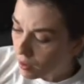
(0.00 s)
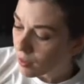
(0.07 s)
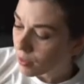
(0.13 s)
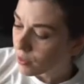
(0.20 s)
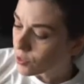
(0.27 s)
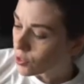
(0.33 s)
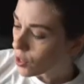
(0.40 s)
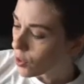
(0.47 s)

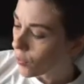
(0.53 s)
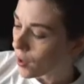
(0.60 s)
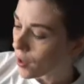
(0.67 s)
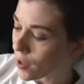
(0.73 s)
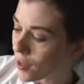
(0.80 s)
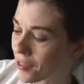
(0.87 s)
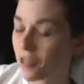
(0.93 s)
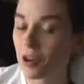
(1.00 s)
Let's go
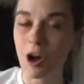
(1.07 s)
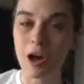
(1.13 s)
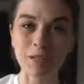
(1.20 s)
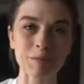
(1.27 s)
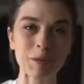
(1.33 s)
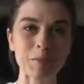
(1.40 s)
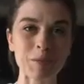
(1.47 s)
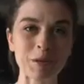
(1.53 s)
with
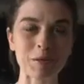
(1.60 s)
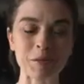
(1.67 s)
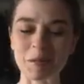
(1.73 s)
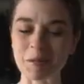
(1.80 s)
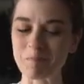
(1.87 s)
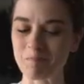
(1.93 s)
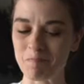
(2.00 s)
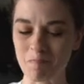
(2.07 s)
Cosmic Burst.
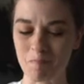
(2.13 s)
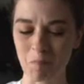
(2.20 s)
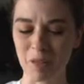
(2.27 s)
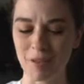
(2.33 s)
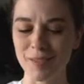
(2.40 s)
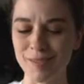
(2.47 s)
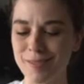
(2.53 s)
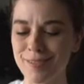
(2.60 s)

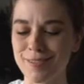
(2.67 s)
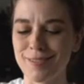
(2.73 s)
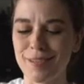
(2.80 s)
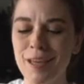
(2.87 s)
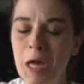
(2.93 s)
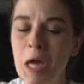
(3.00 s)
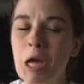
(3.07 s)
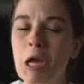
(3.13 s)
Because,
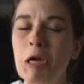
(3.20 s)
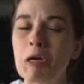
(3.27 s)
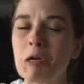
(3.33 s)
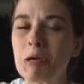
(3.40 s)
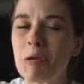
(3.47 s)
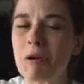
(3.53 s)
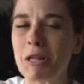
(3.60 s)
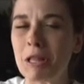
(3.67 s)

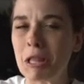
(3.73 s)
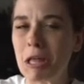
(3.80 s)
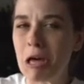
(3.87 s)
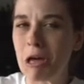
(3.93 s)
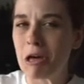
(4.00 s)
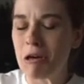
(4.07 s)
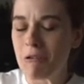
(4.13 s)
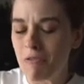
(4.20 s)
you know, I
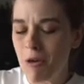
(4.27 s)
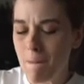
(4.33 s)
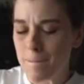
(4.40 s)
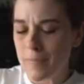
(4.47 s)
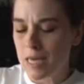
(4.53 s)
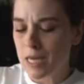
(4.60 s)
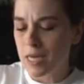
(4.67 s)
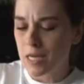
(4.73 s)
love
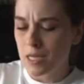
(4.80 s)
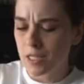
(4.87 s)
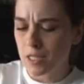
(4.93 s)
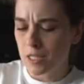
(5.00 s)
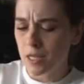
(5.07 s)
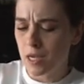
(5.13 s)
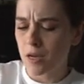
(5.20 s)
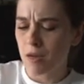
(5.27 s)
me
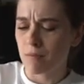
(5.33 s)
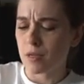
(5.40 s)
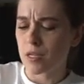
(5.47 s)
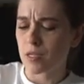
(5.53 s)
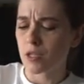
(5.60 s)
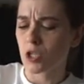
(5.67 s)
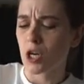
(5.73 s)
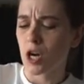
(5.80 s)
some
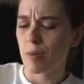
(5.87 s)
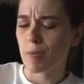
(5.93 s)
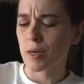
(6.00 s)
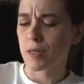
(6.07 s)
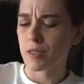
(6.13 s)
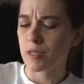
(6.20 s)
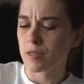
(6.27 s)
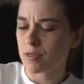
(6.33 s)

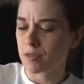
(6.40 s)
Starbursts.